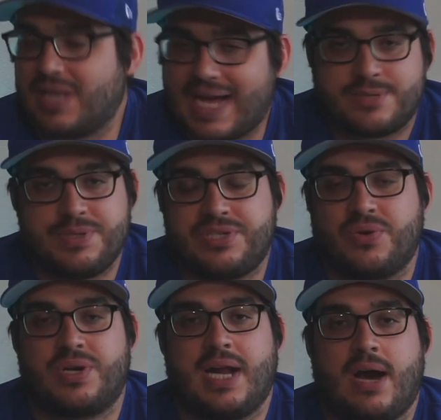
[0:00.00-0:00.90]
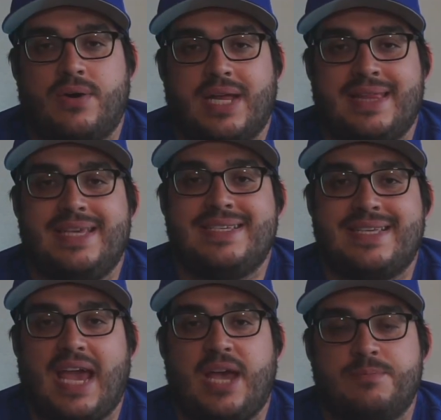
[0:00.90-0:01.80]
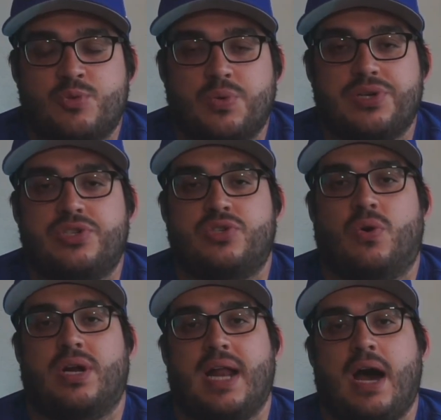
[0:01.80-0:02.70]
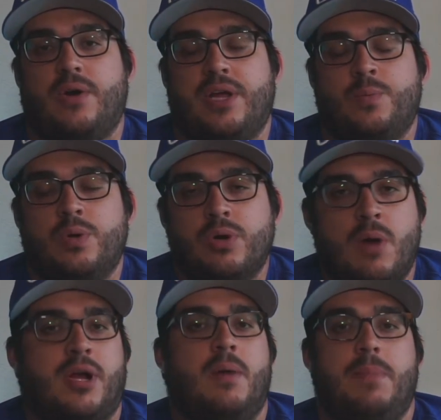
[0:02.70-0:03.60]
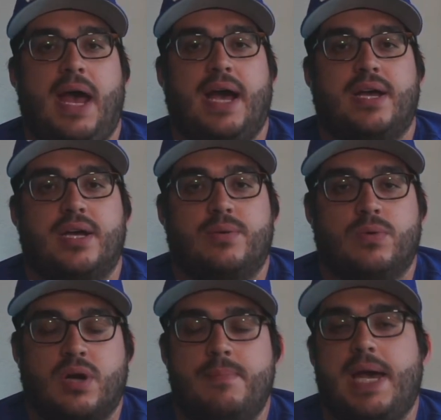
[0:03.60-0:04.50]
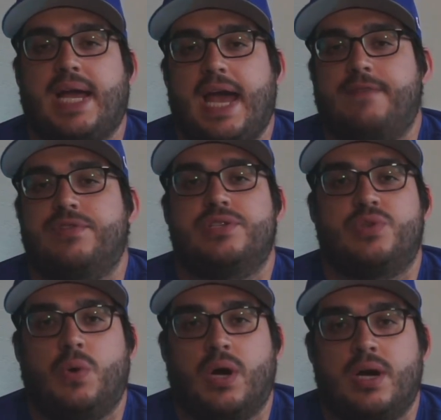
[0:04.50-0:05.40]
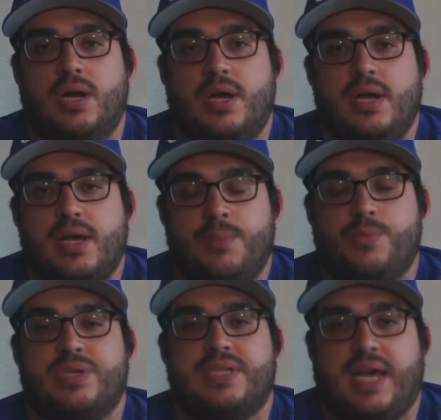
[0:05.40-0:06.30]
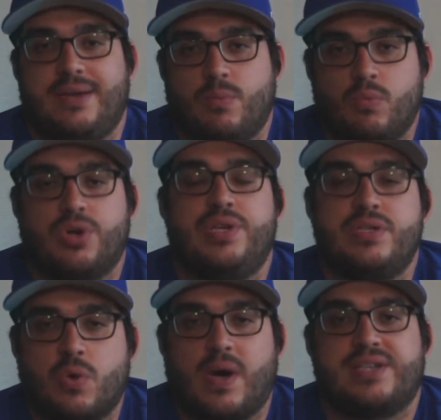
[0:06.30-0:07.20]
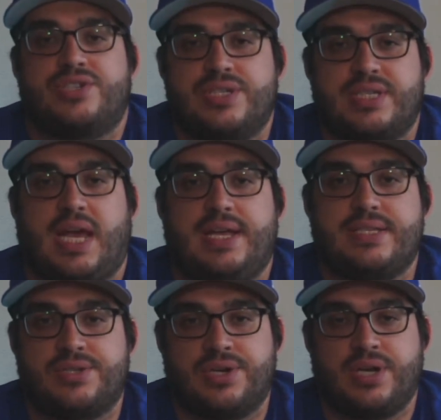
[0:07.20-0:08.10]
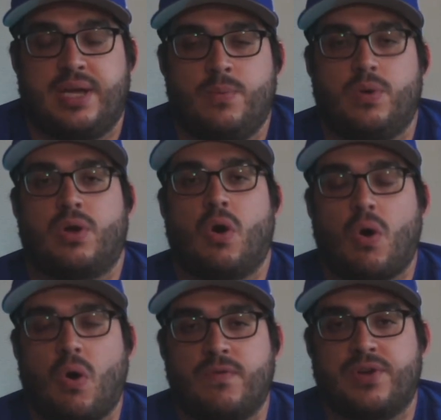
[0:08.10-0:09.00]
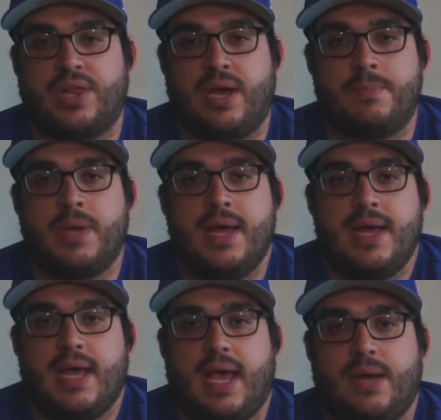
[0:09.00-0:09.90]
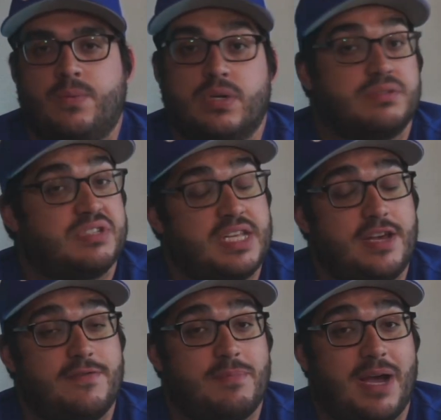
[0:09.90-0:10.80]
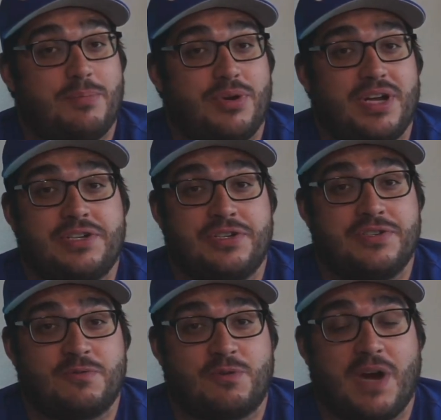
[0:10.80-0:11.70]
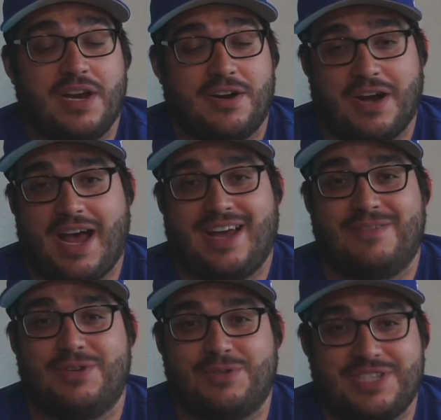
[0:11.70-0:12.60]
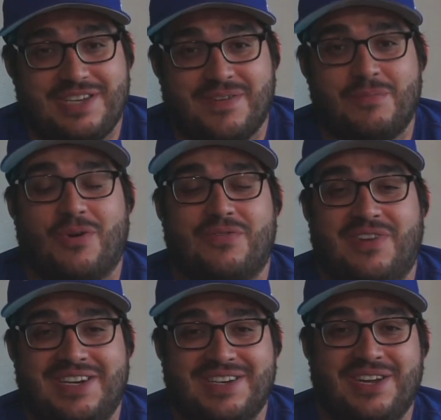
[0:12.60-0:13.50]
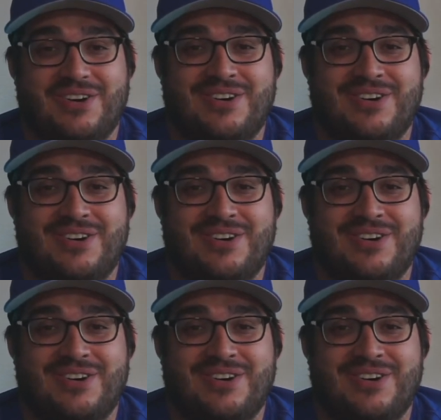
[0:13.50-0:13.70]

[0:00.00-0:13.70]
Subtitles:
to be sorted out, and these games will sort it out. And we'll come back. We'll come back after the tour, and we'll say, were these questions answered? And we'll go over them, and we'll see if my predictions were right or not, which was even more fun to do.